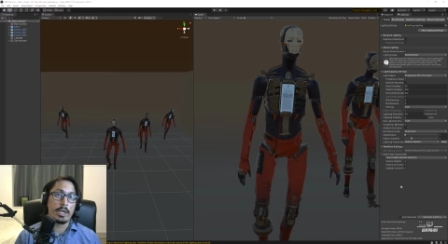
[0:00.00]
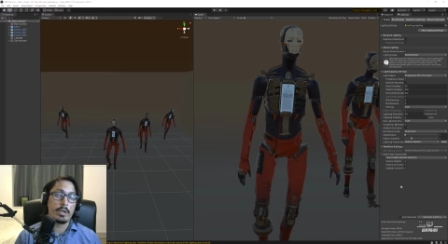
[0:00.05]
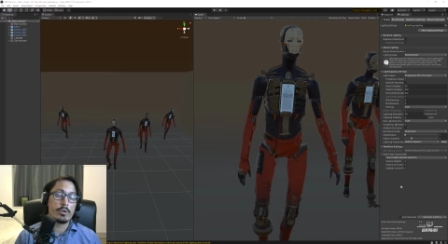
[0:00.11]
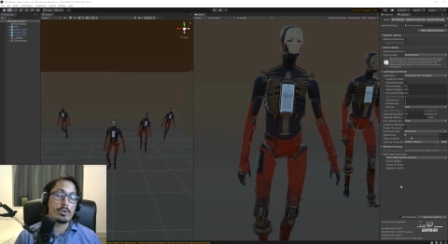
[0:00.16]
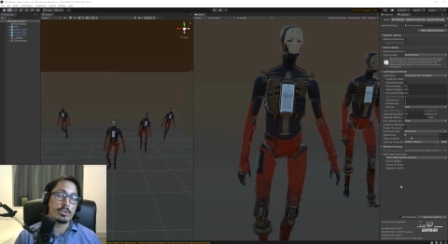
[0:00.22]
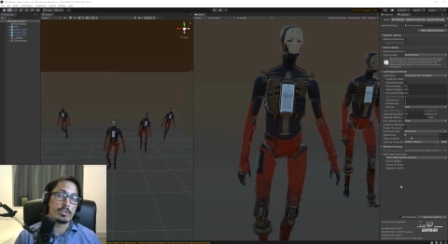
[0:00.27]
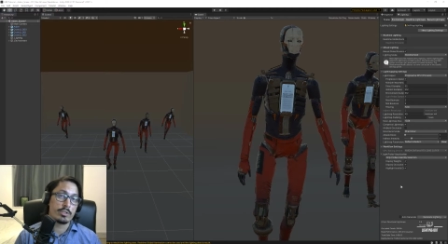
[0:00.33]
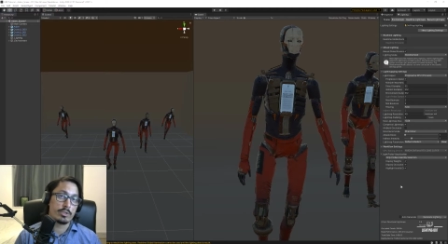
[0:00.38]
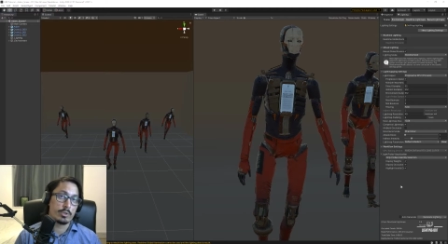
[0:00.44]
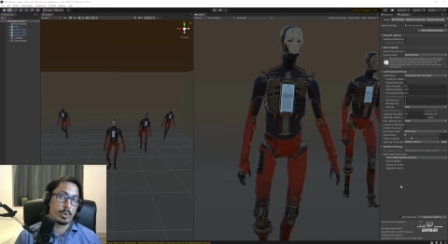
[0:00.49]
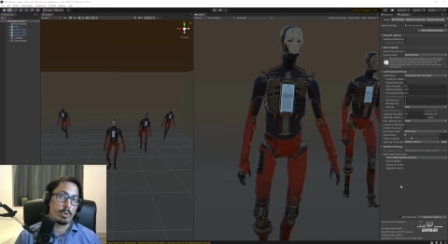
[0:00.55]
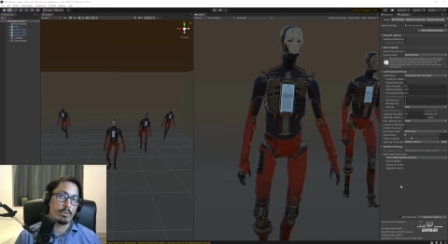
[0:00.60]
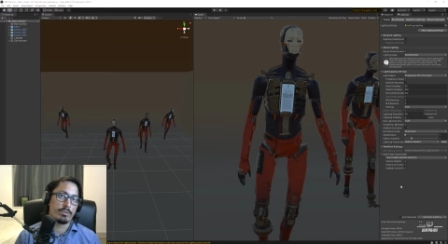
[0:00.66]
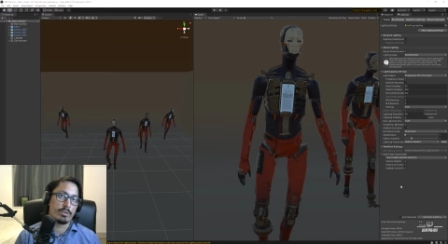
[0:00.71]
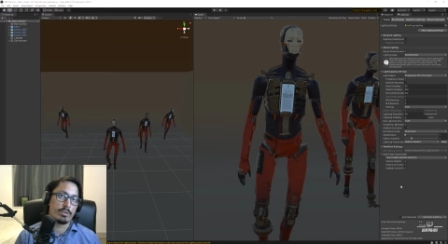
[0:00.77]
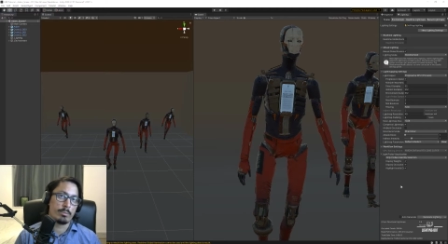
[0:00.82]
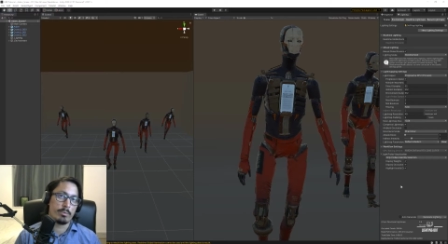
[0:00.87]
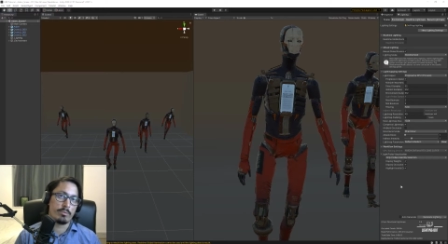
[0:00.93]
you can
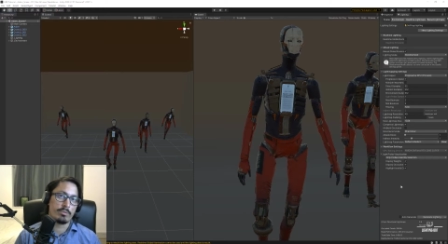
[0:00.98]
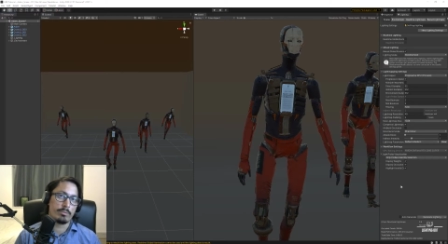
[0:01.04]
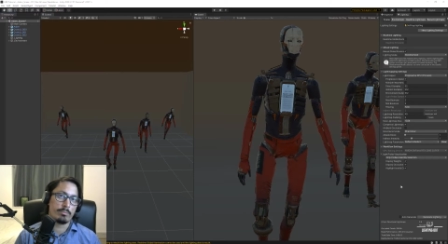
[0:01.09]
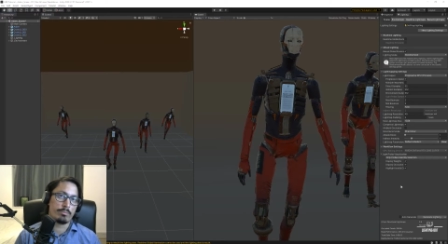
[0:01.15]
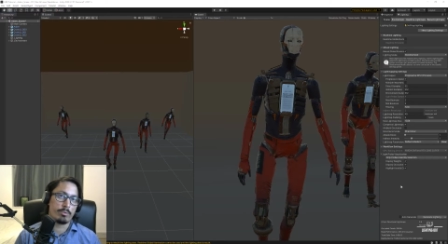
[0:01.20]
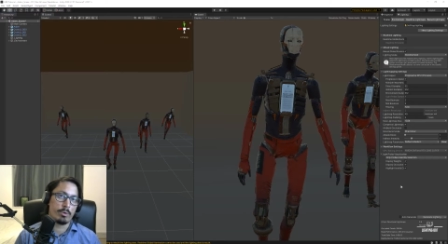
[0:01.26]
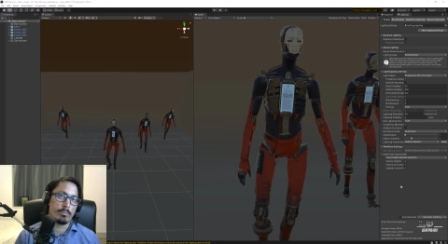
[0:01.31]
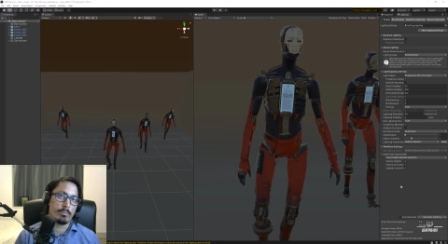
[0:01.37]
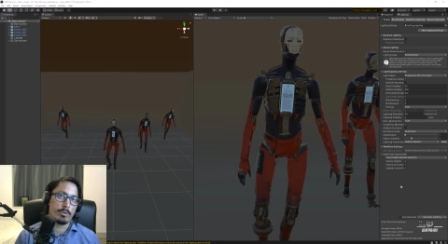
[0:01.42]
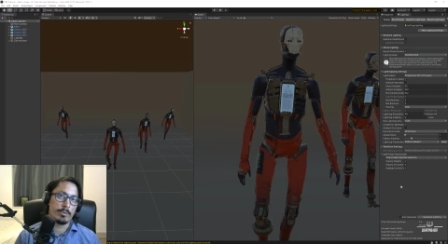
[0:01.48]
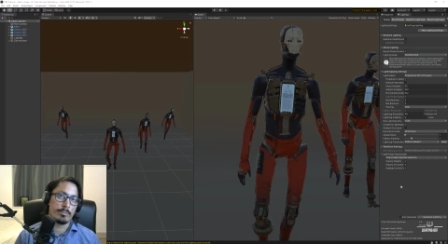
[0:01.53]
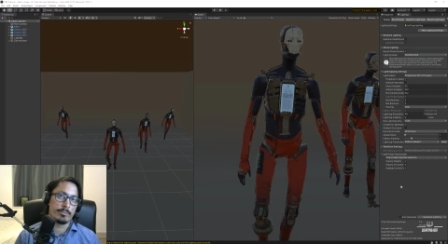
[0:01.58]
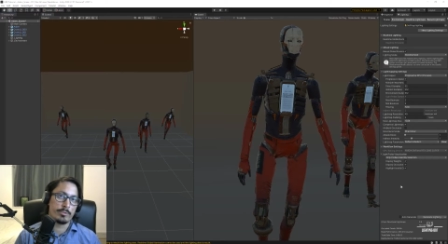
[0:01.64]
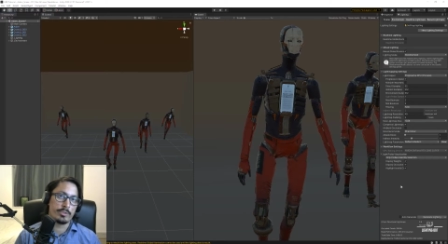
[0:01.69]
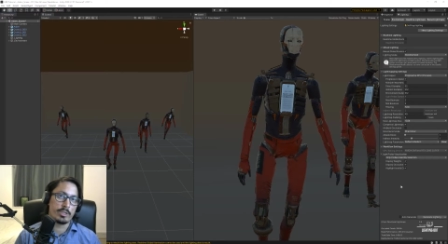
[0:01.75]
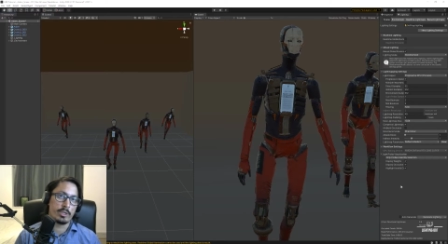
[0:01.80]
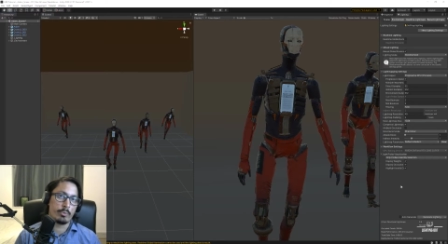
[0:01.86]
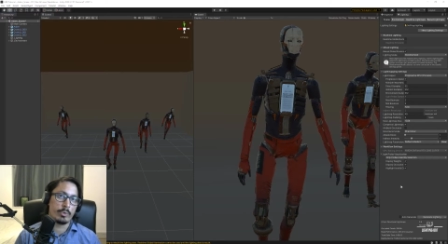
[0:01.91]
solve some of the
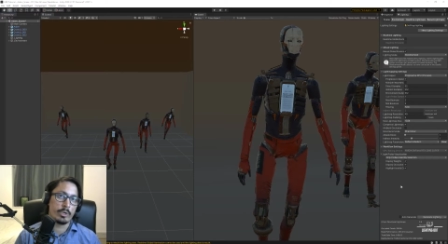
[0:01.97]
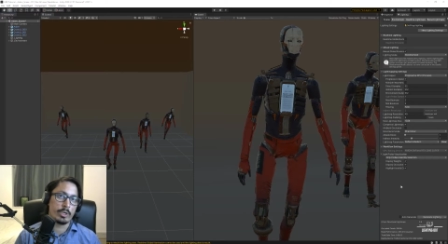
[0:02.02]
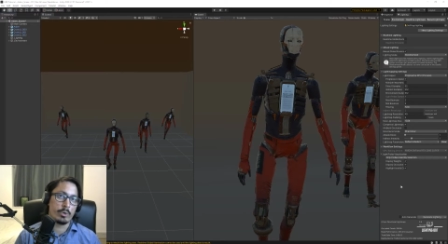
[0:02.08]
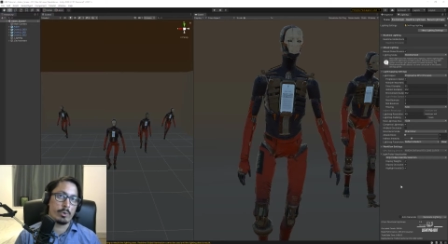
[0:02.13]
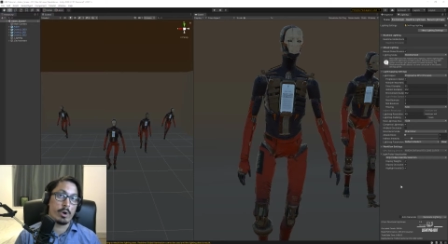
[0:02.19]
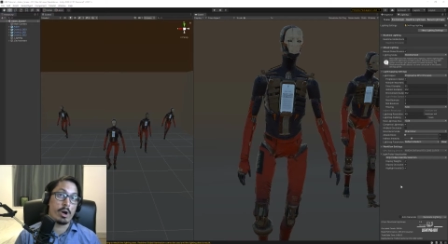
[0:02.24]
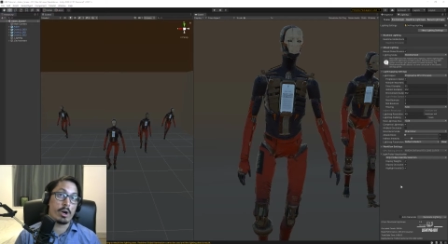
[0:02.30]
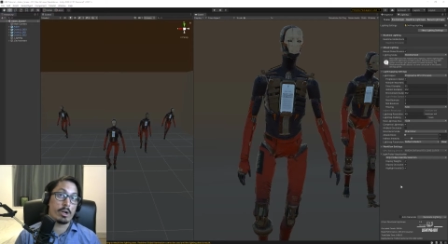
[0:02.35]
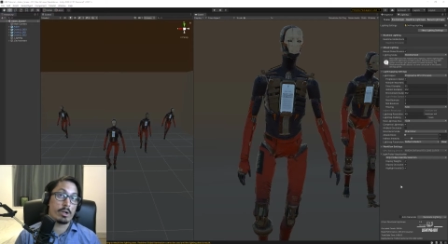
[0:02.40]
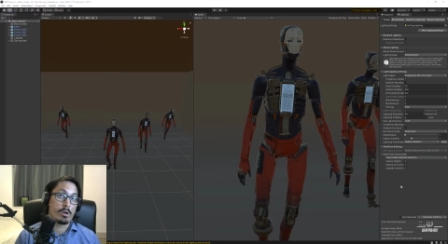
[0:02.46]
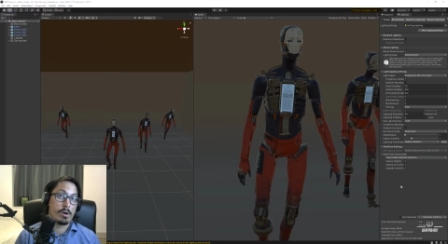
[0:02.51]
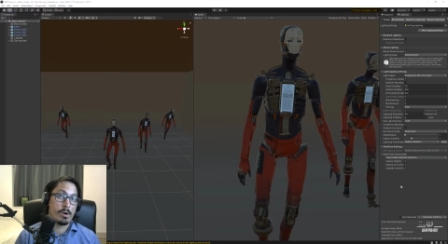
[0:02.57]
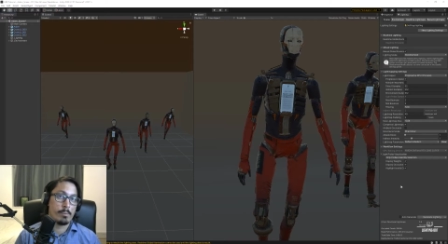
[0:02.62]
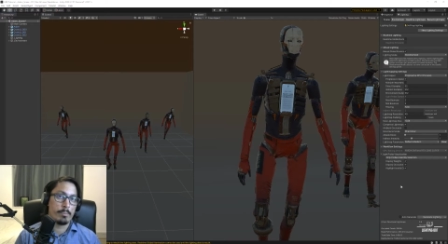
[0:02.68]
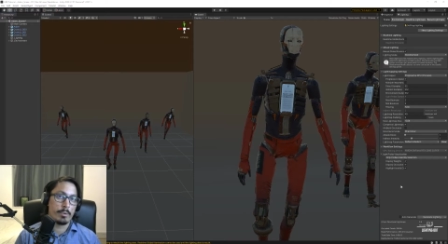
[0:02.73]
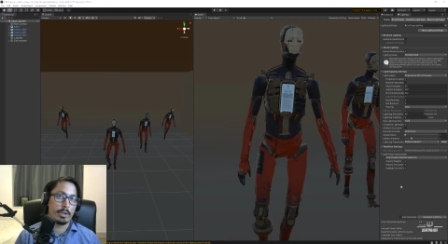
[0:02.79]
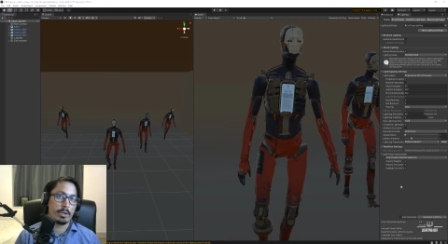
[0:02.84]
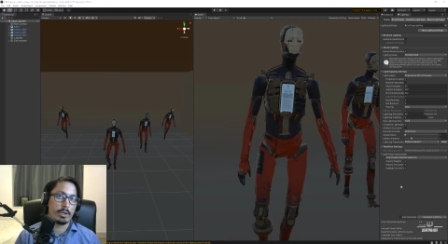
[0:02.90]
problems that we know are
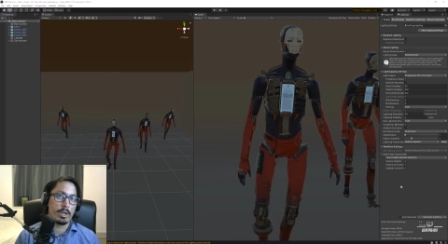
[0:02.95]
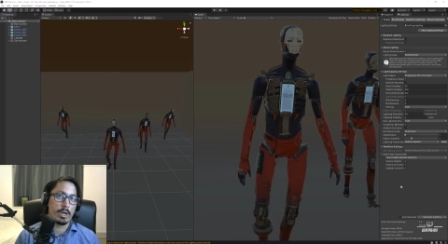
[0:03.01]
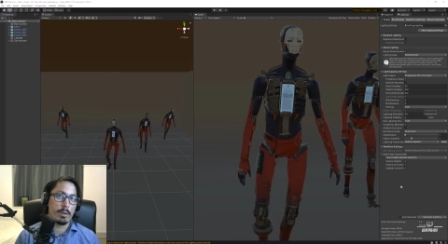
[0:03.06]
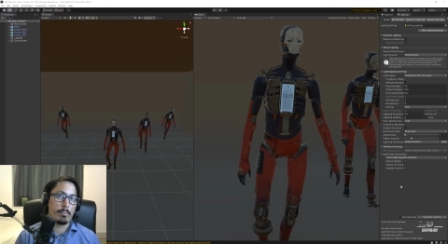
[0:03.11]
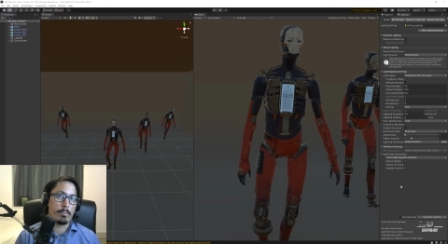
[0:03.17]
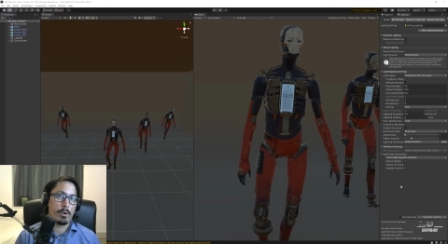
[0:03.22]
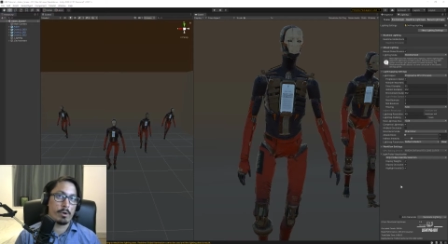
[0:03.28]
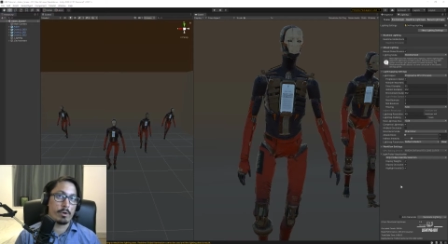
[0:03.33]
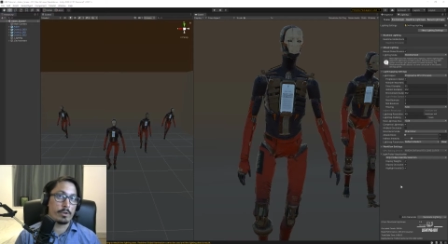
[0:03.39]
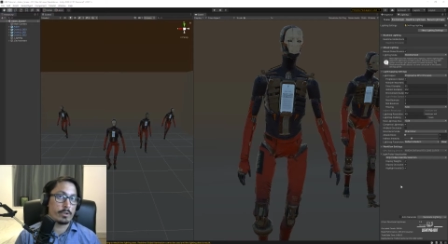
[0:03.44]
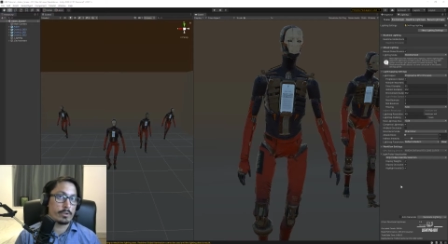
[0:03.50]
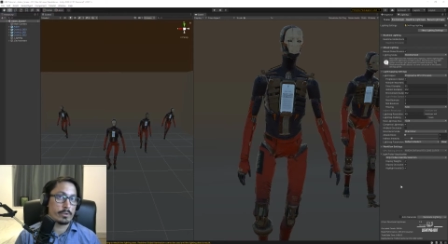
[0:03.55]
common among